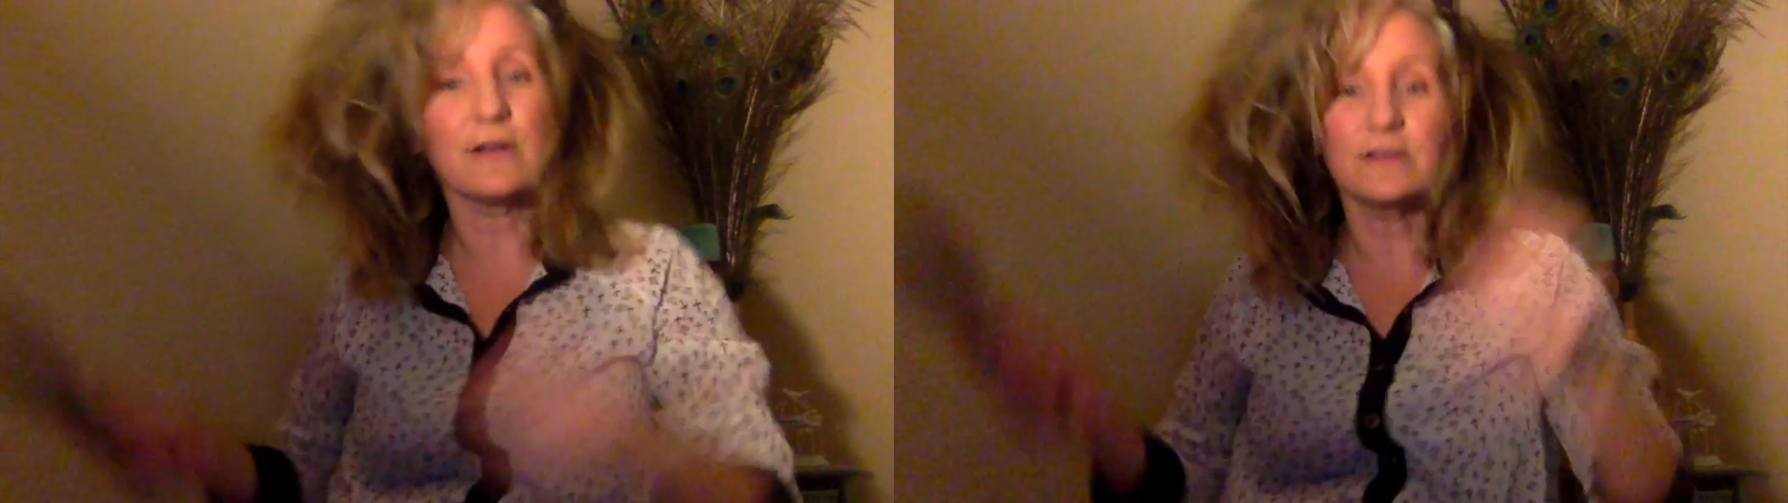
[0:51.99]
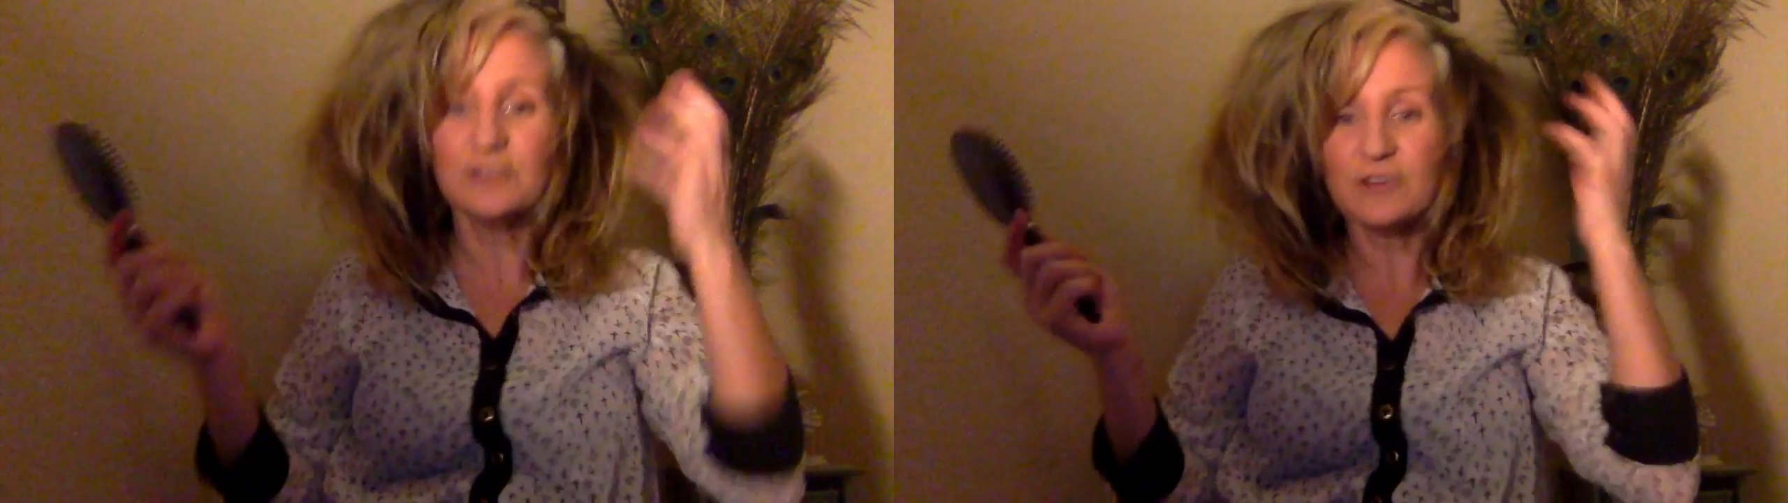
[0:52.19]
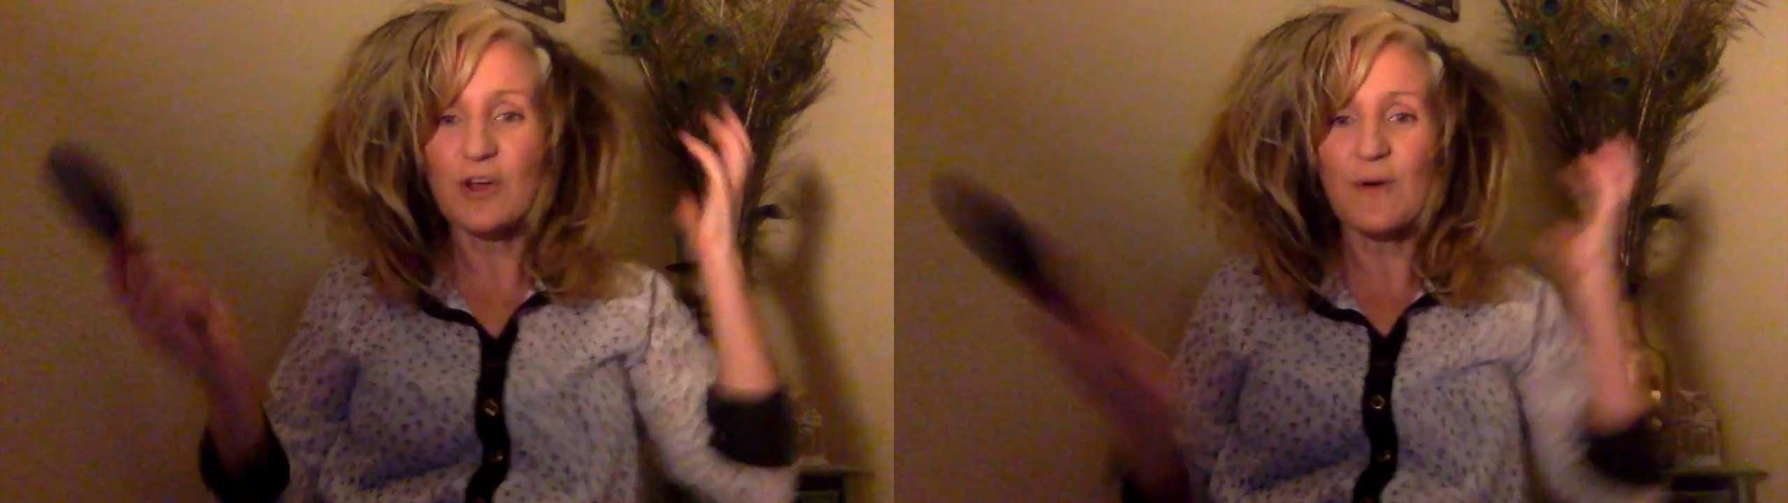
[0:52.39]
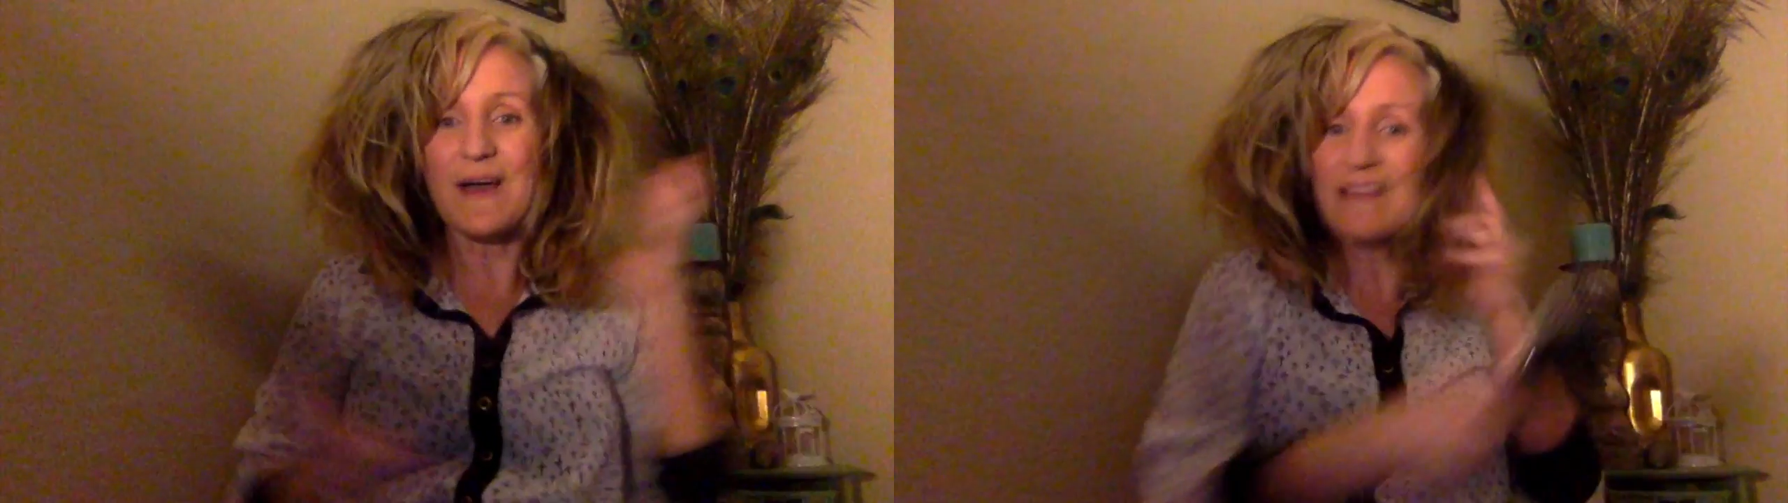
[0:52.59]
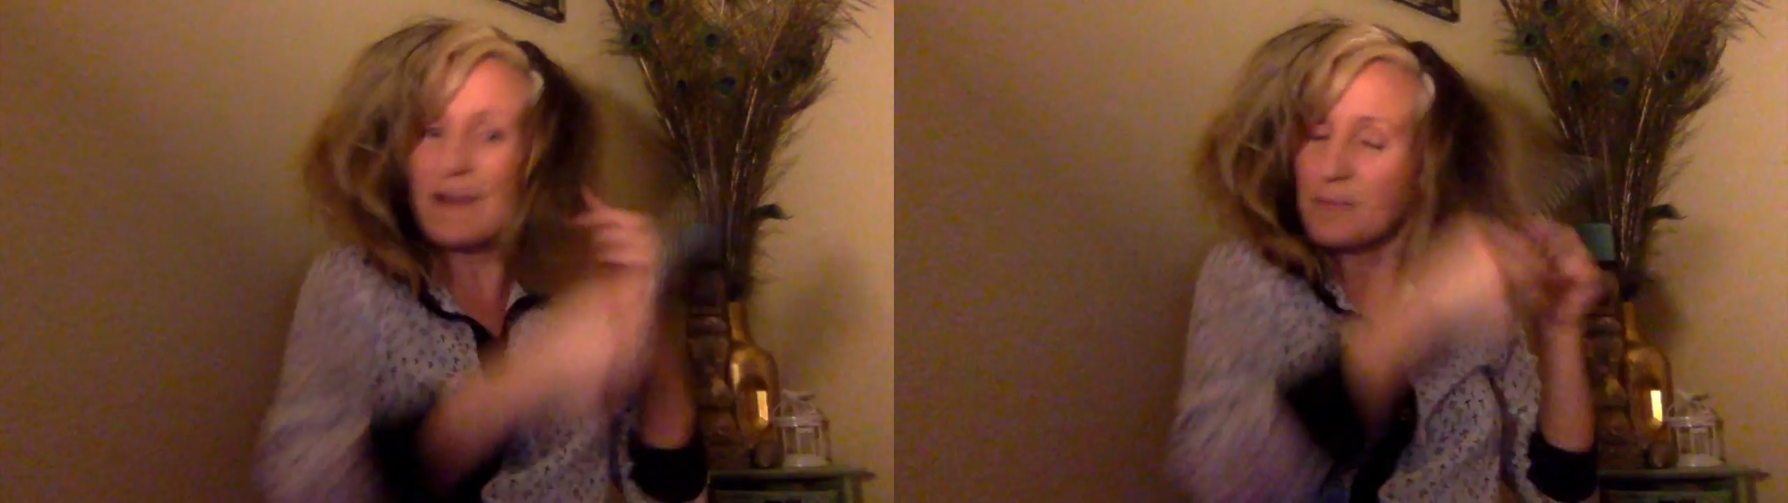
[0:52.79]
because you know I
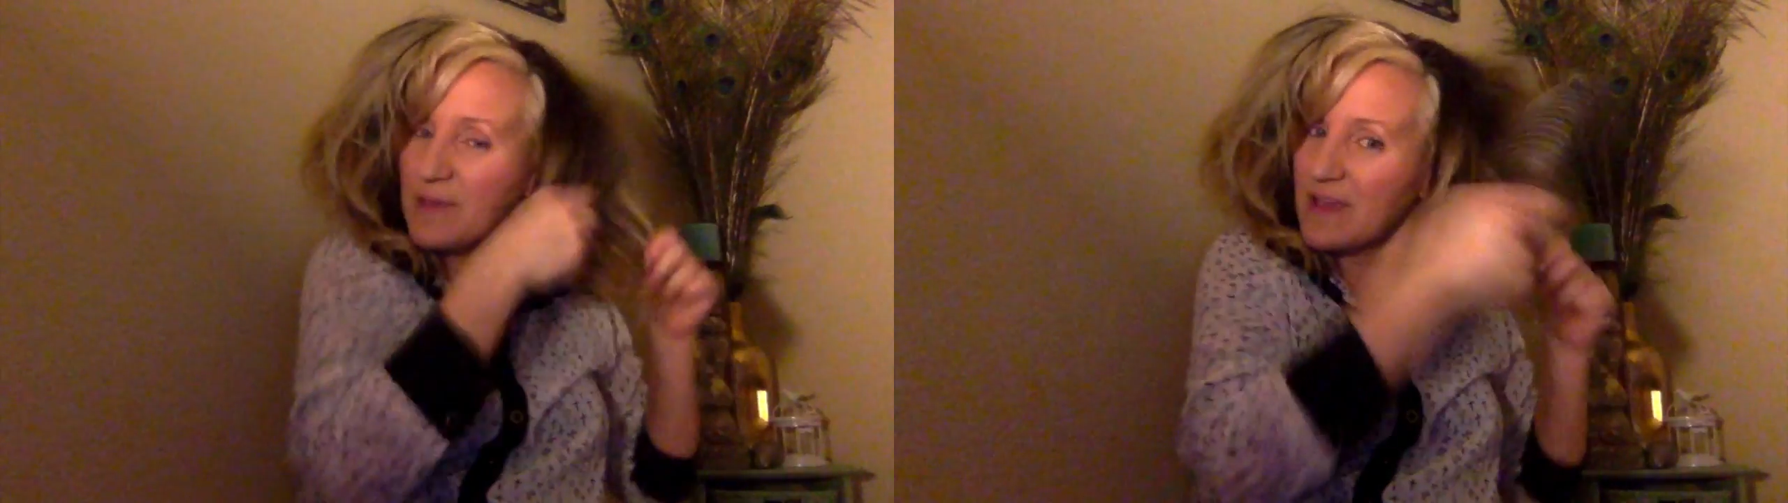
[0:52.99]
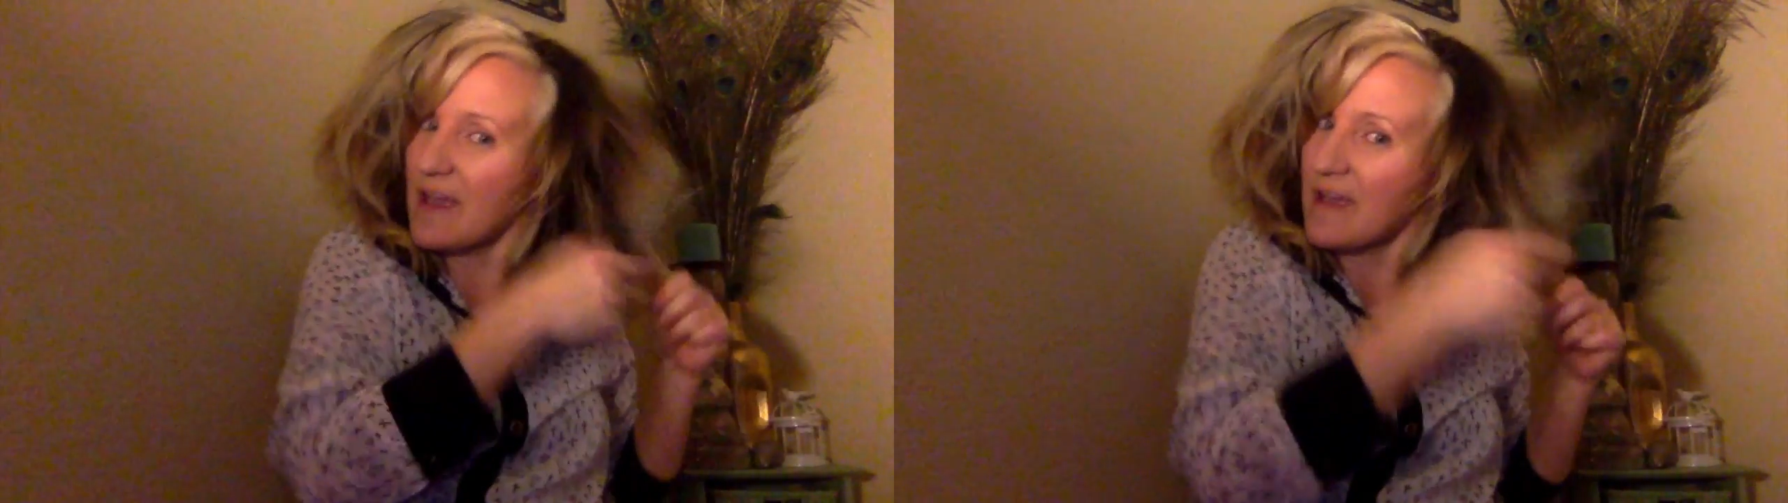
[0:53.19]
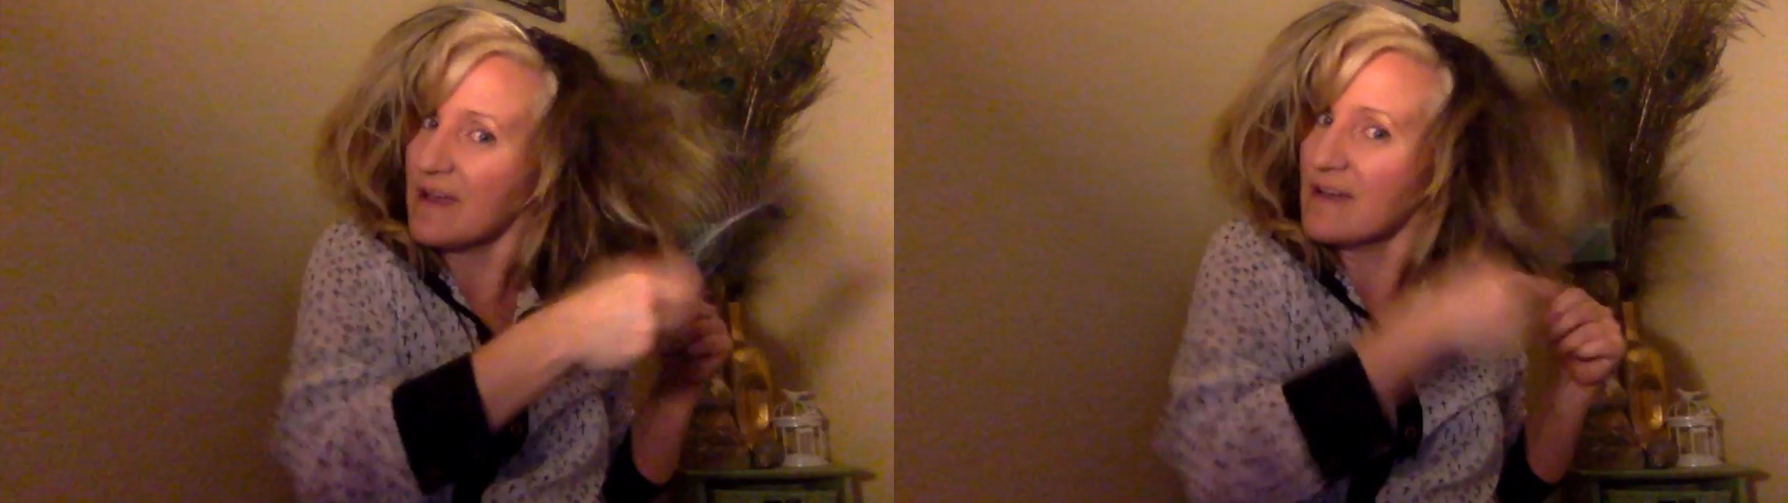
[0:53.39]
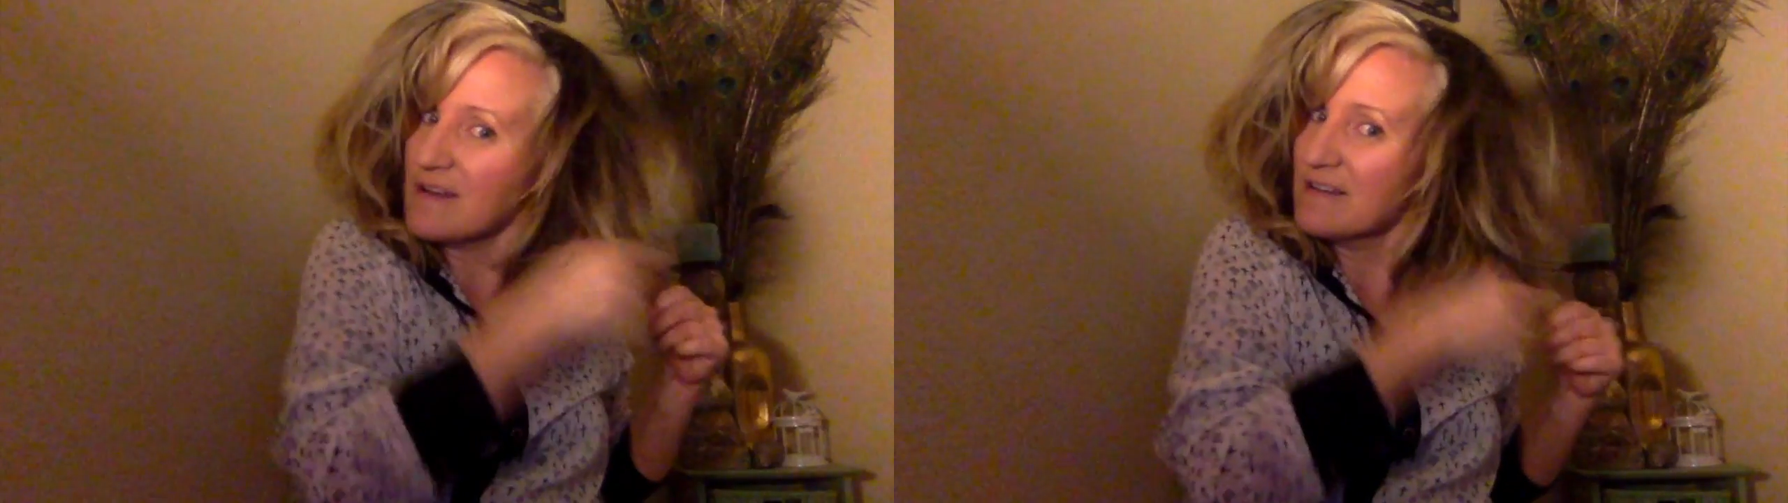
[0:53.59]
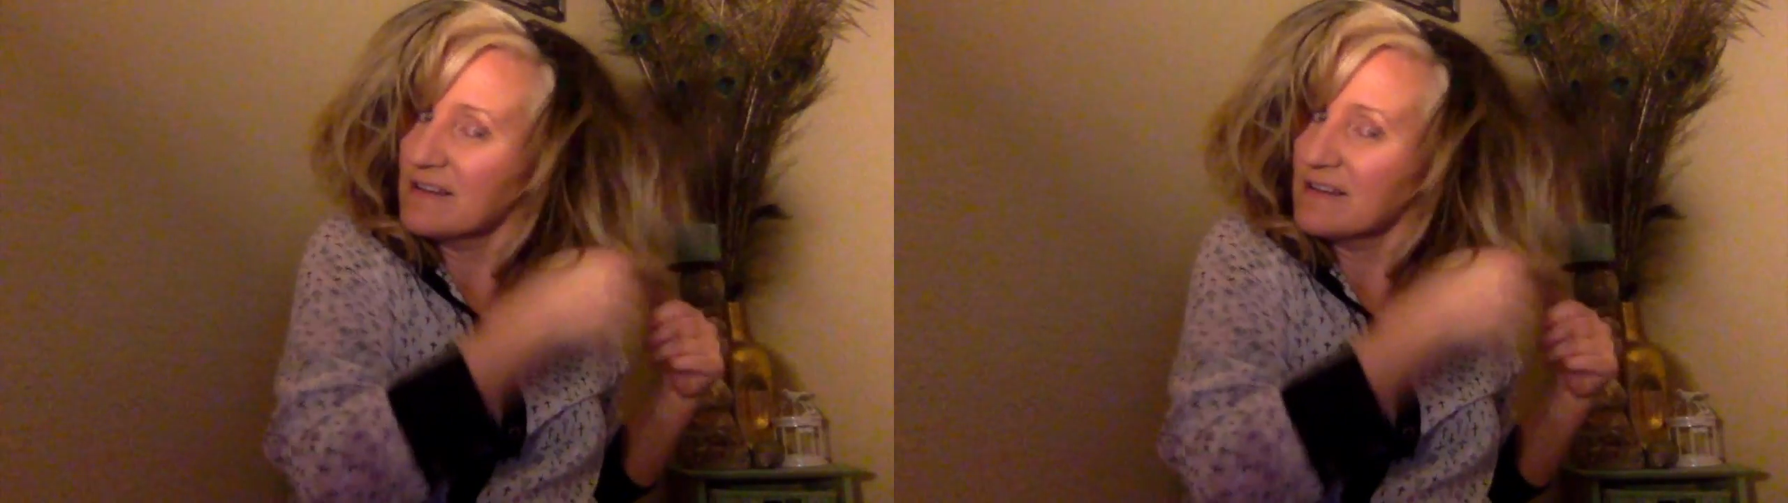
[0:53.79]
like big hair.